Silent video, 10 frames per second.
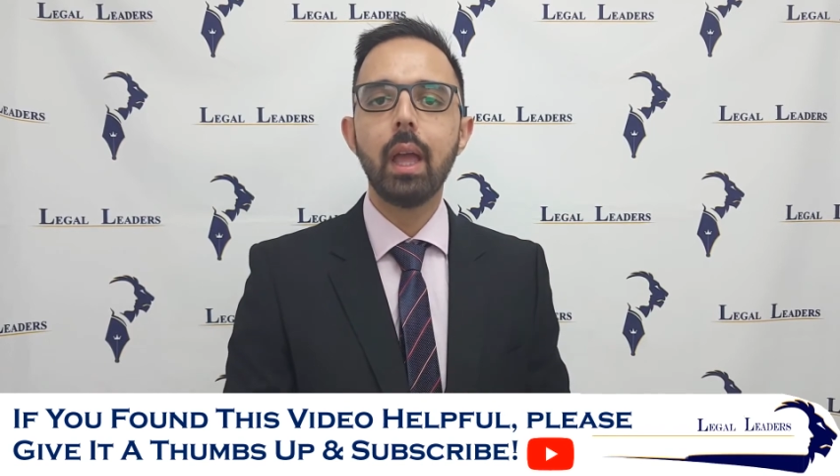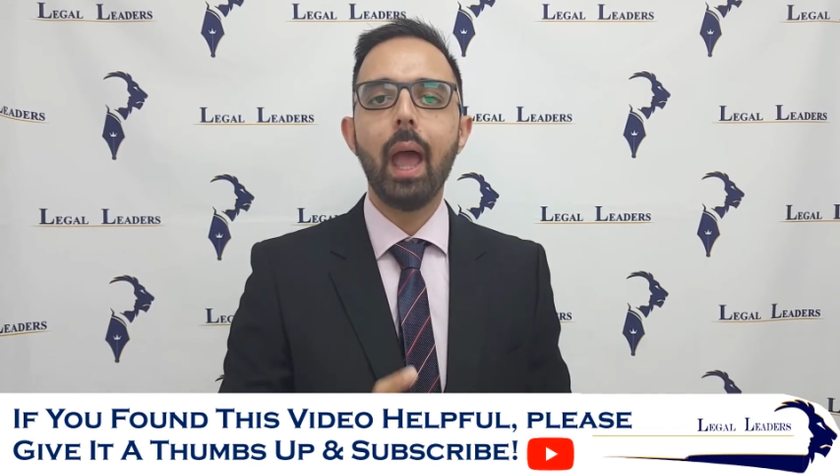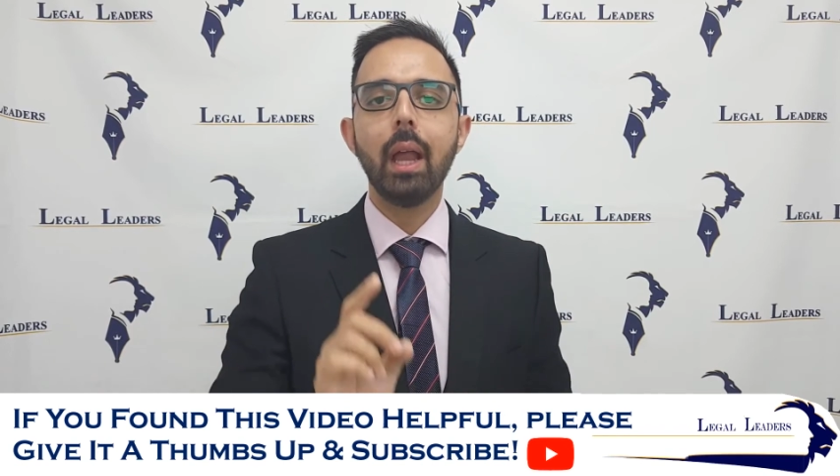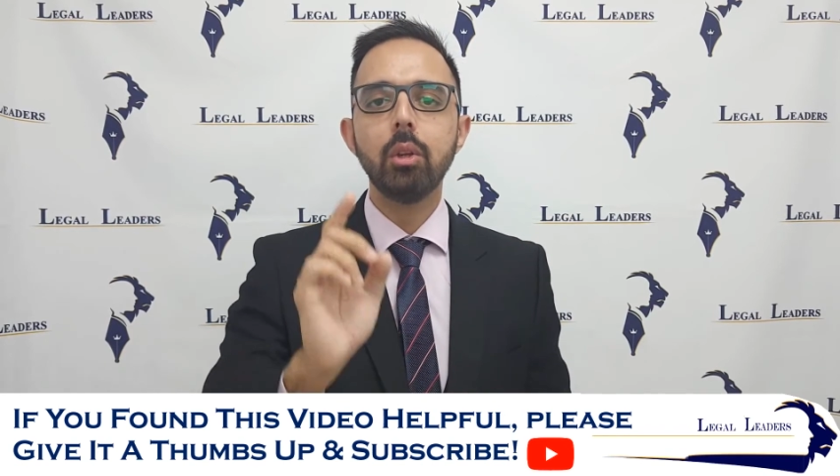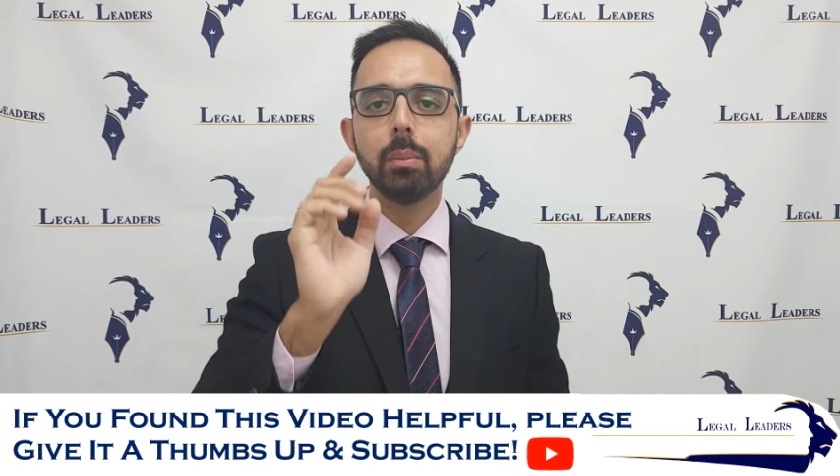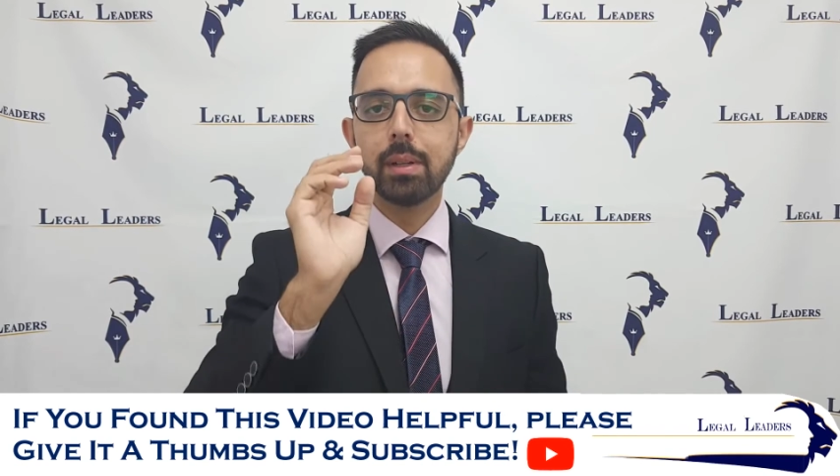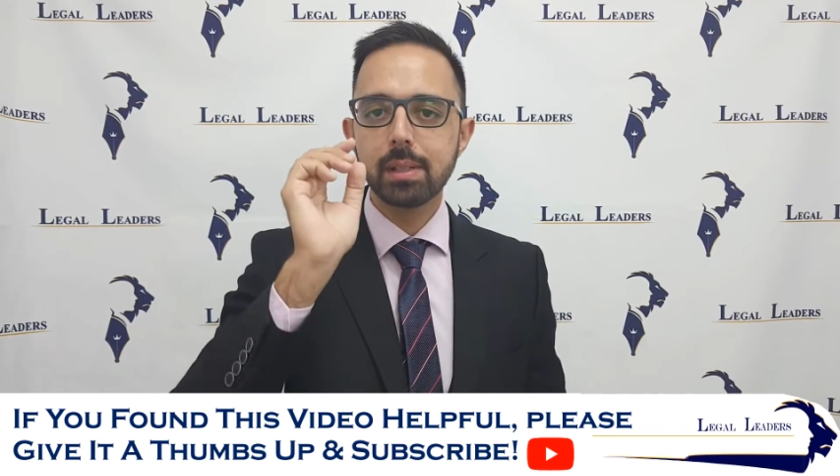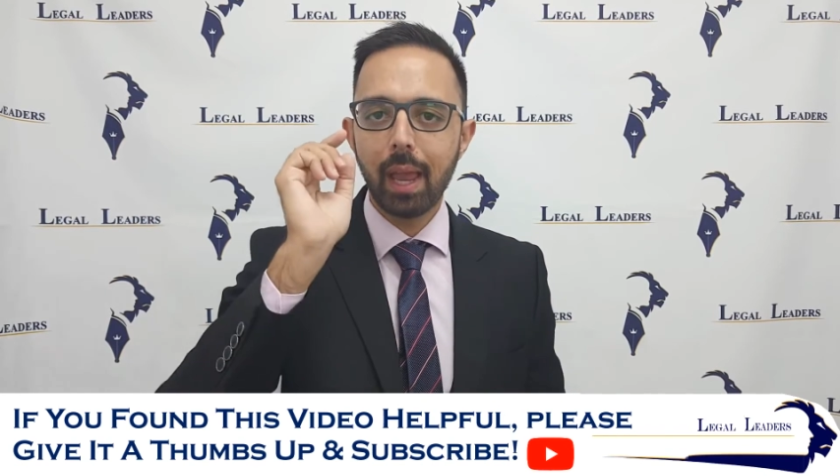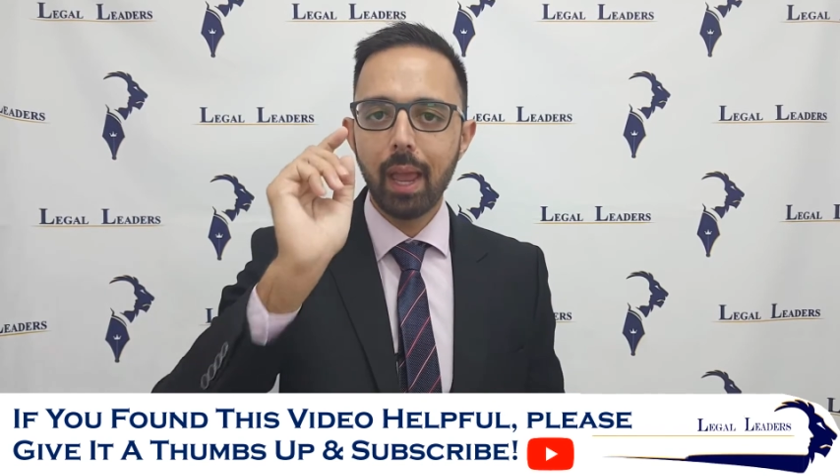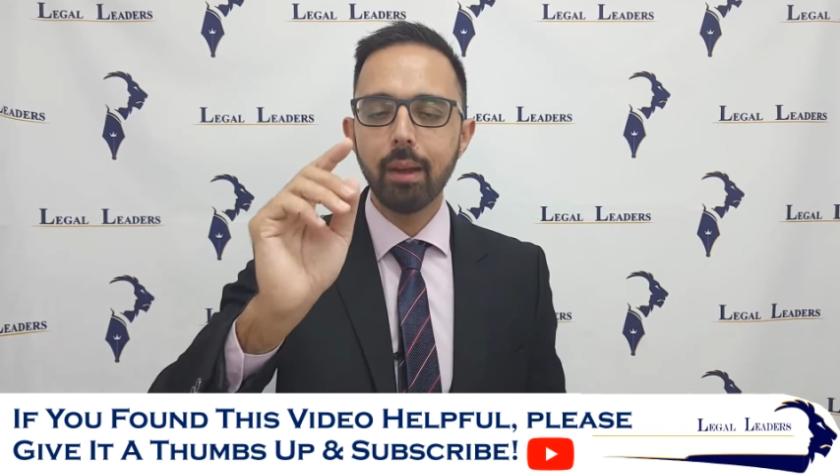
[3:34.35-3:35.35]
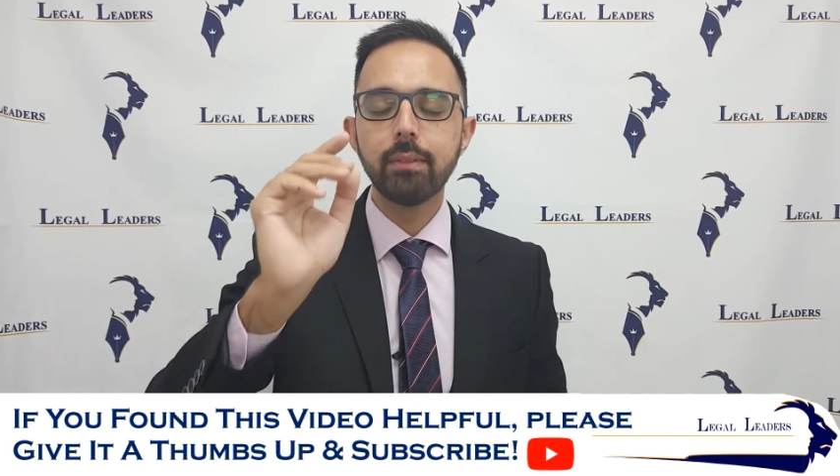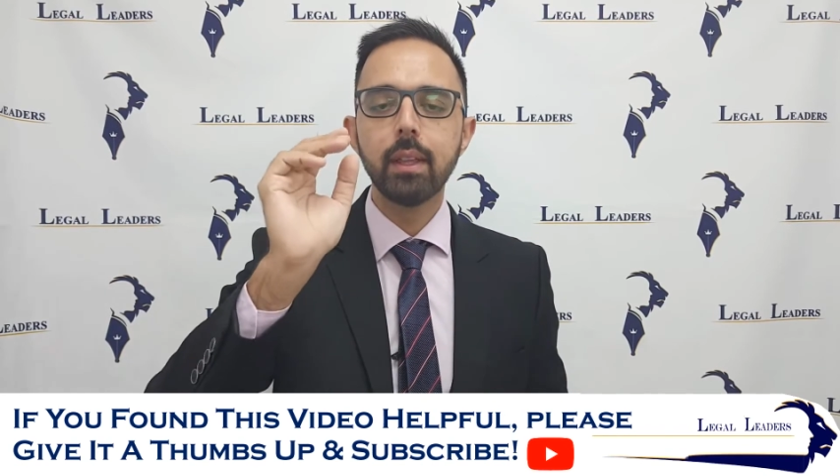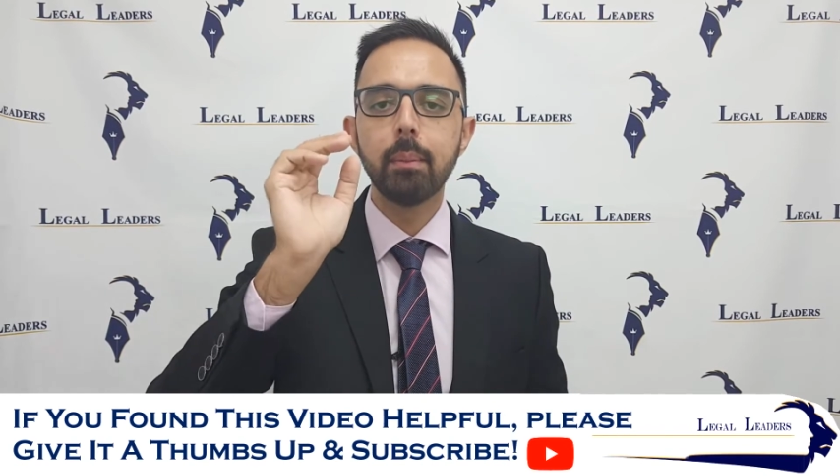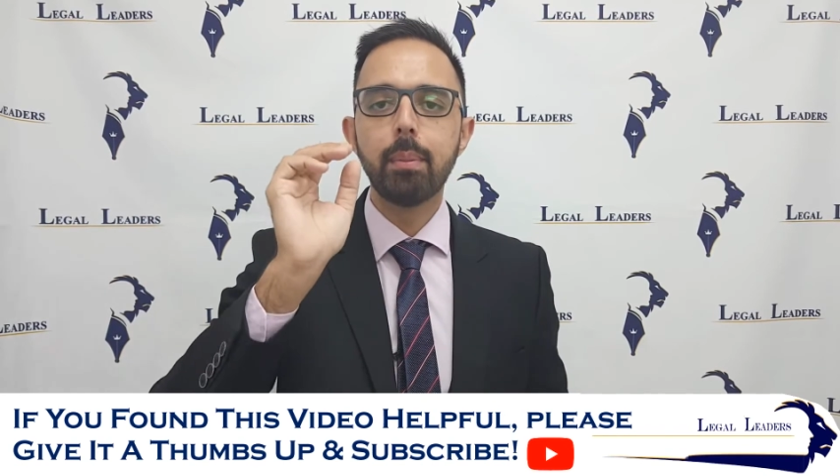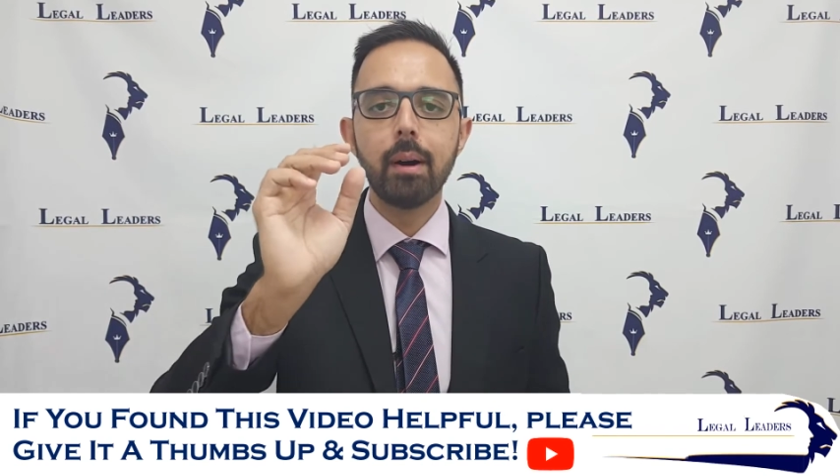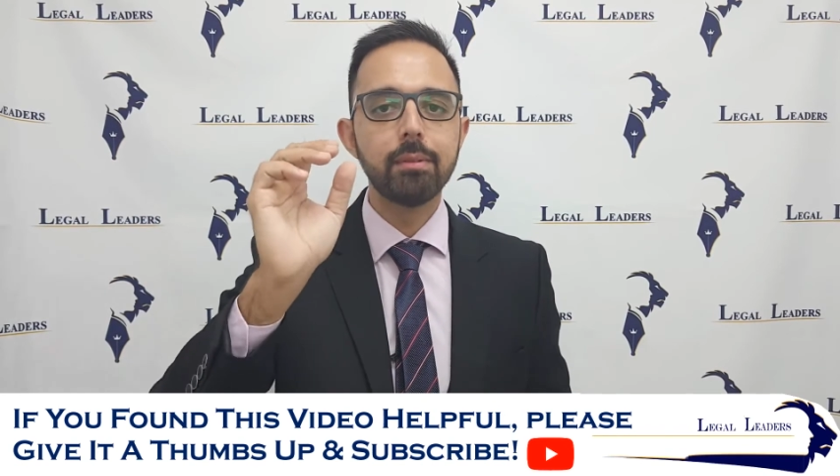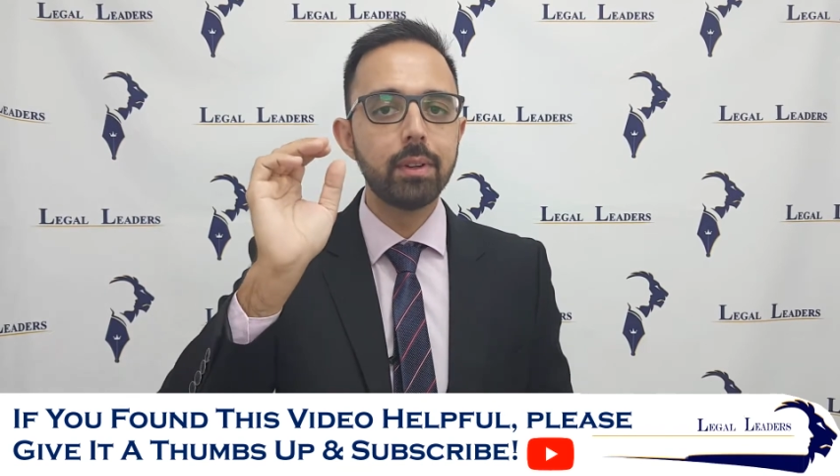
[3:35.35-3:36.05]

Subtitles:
and you must have the above